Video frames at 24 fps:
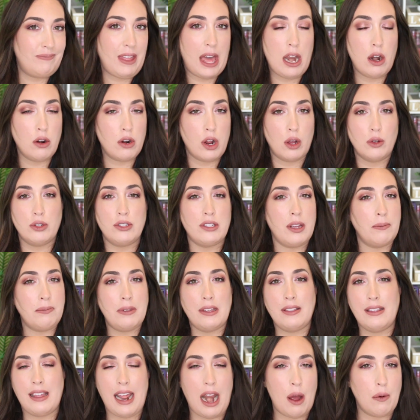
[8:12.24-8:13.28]
I don't know,
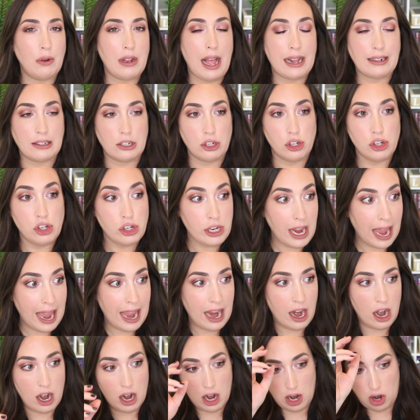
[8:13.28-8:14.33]
something that I would like to
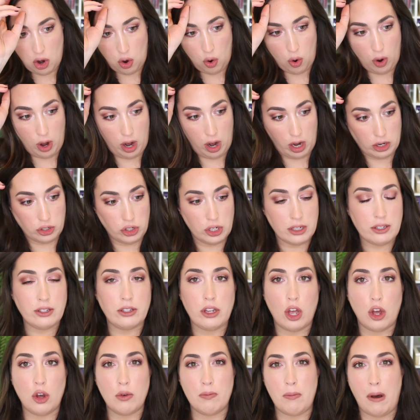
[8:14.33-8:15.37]
share or just
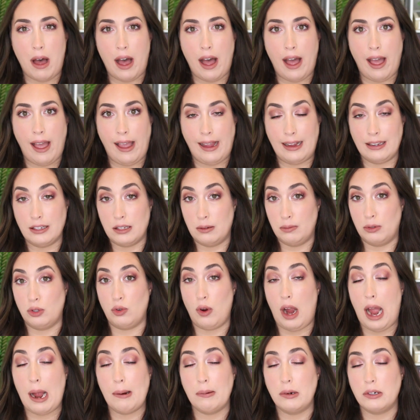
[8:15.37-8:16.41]
so my
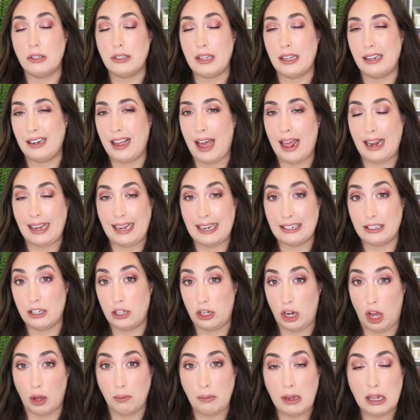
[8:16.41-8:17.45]
subscribers can kind of get
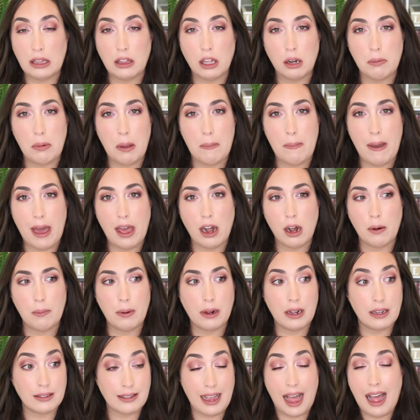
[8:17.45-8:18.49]
to know me a little bit better
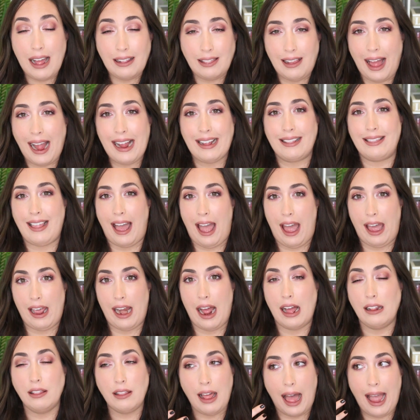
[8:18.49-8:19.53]
because I like that.
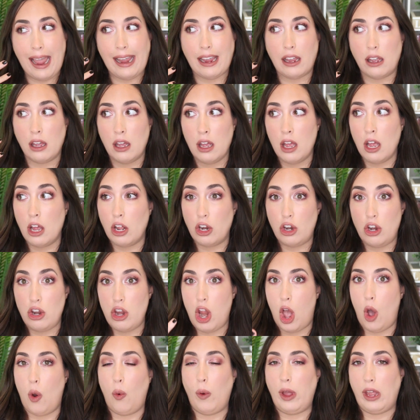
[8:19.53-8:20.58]
I like
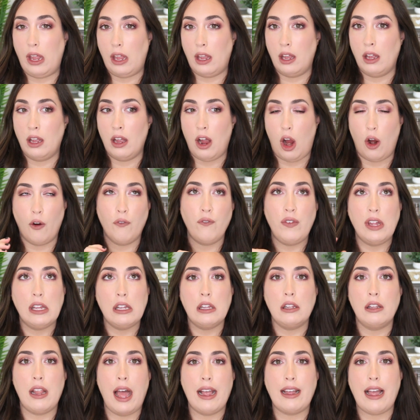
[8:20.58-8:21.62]
knowing or
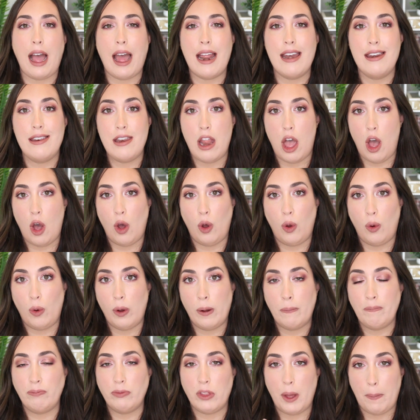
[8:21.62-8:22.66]
feeling like I
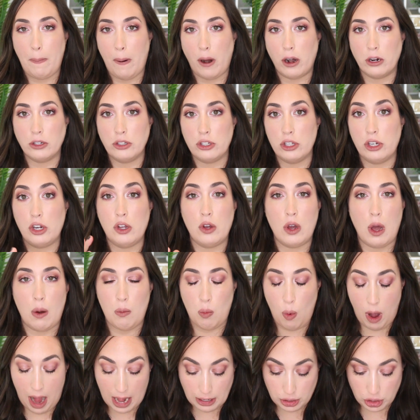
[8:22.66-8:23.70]
know the person who
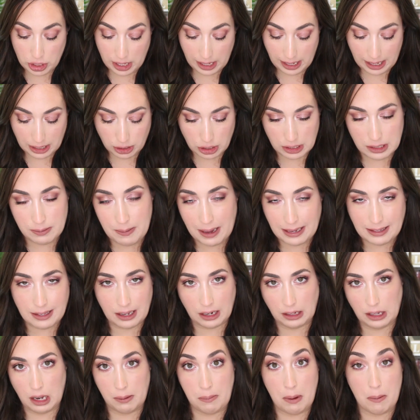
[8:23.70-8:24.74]
I'm watching. It just makes
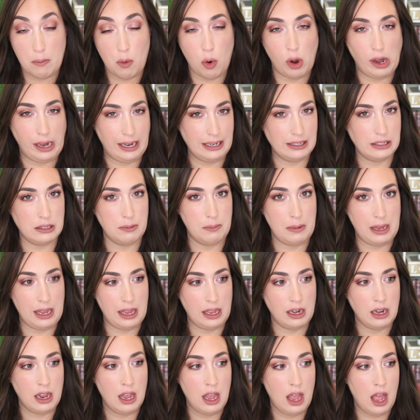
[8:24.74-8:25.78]
it a little bit more
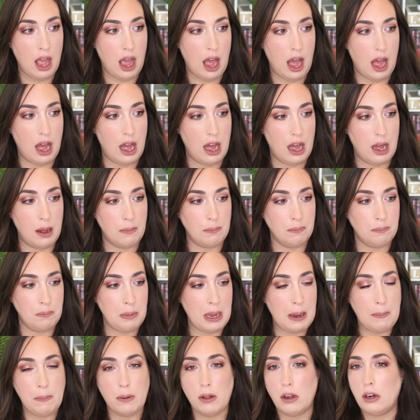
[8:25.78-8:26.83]
intimate. Um,
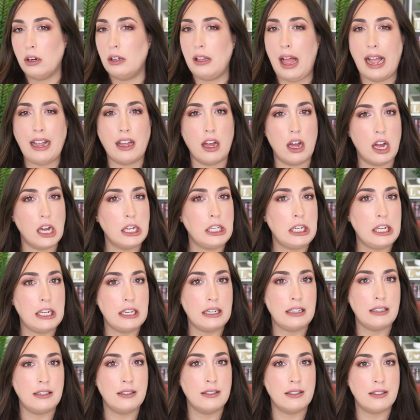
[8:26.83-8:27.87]
people are like
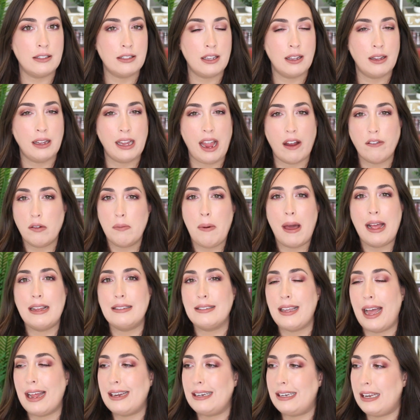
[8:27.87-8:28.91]
onions.
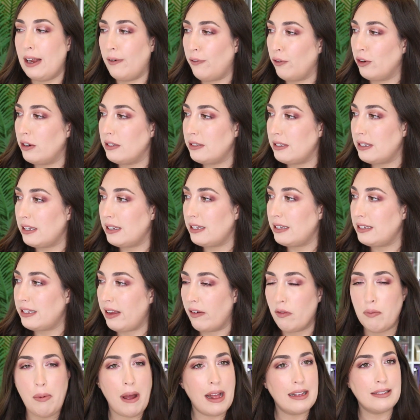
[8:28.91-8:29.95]
Everybody's got differences.
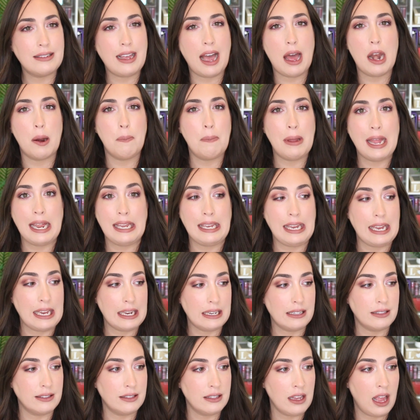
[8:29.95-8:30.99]
Everybody's got
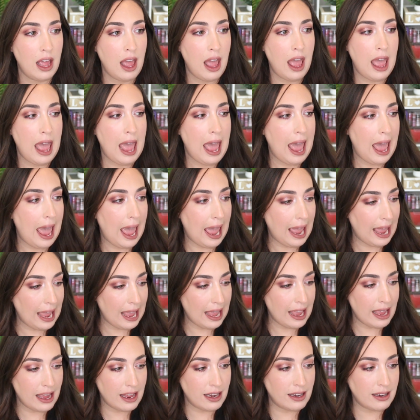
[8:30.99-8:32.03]
opinions.
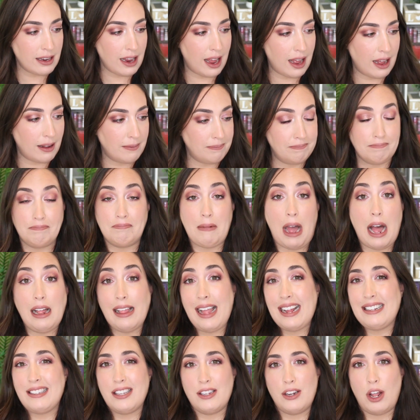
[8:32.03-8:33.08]
And I
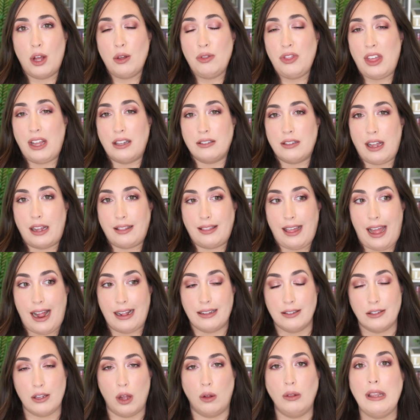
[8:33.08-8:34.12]
like to know things like
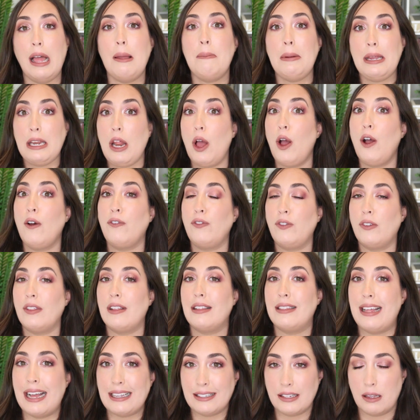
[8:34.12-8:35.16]
that. So let me know if
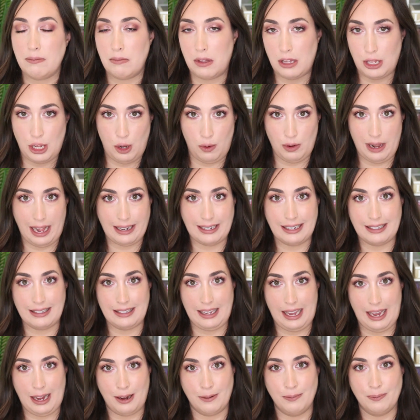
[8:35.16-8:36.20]
that's something you would like to
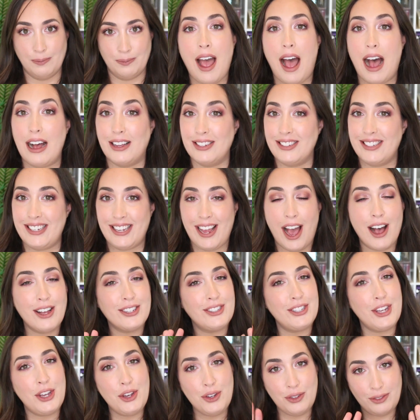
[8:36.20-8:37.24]
see. I'll see y'all
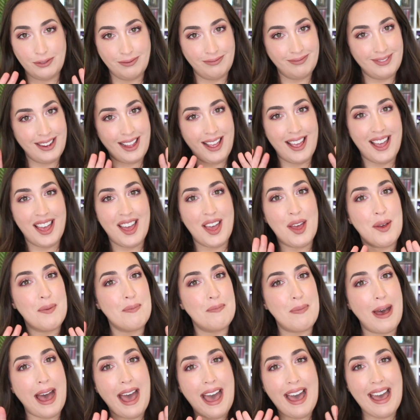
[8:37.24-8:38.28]
soon.
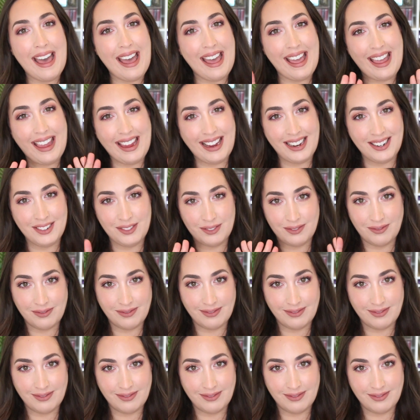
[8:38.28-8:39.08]
Bye.